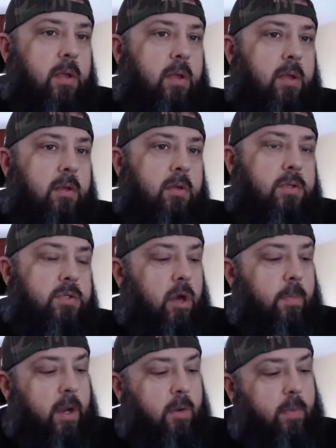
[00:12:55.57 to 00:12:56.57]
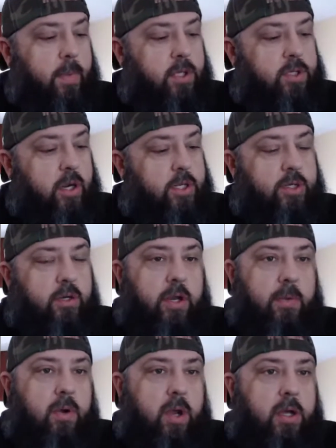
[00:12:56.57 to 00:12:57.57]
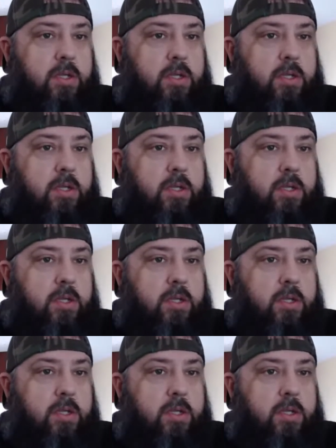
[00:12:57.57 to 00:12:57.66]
Sorry, man. I want to make sure I get your name correct.